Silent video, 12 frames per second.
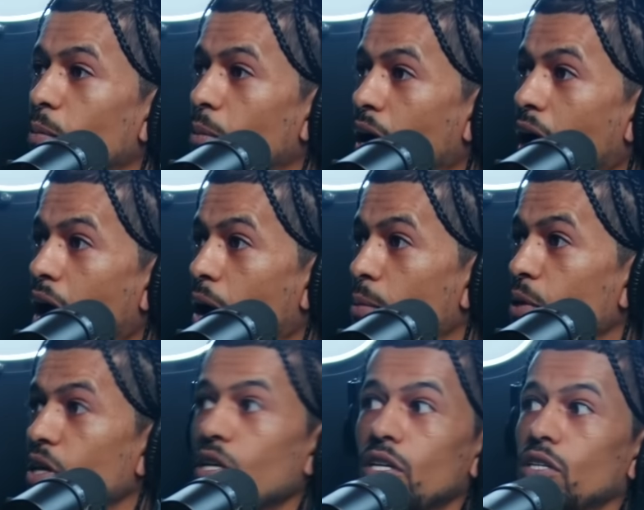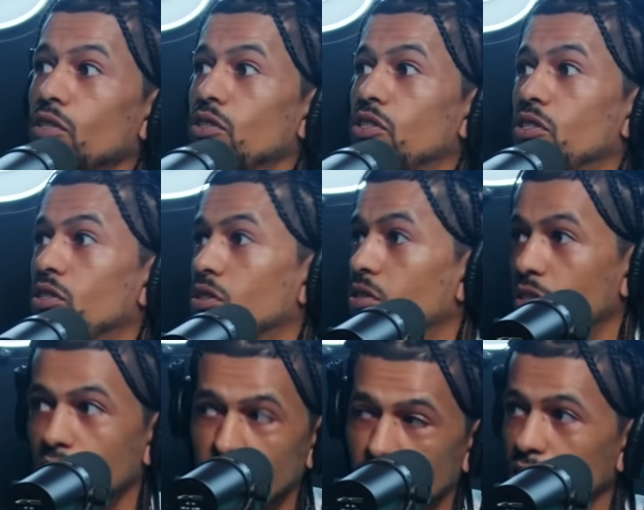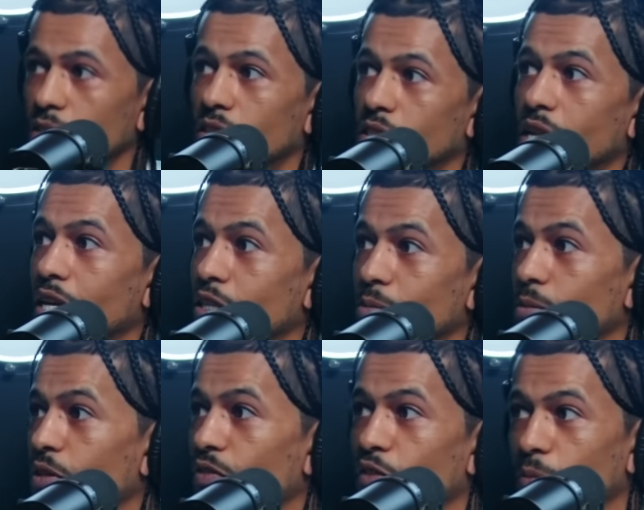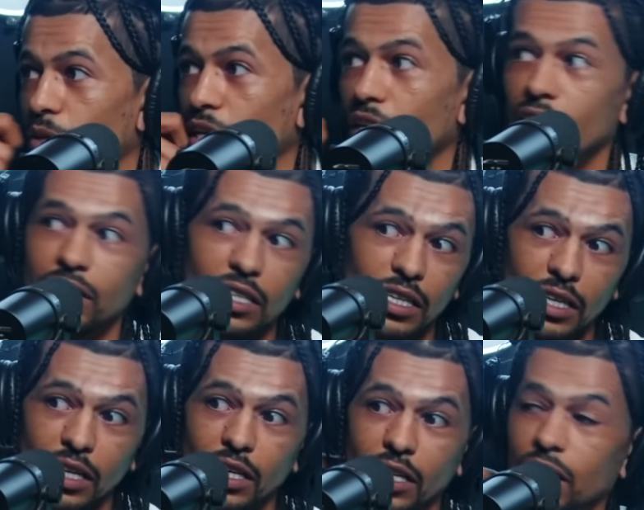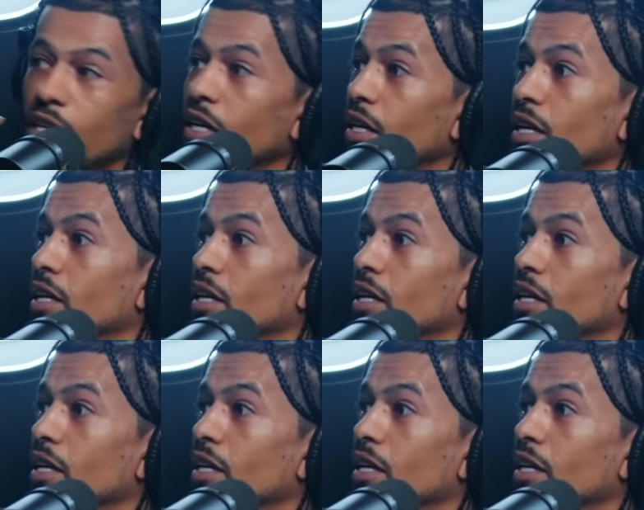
come behind me and sliced me from here to here.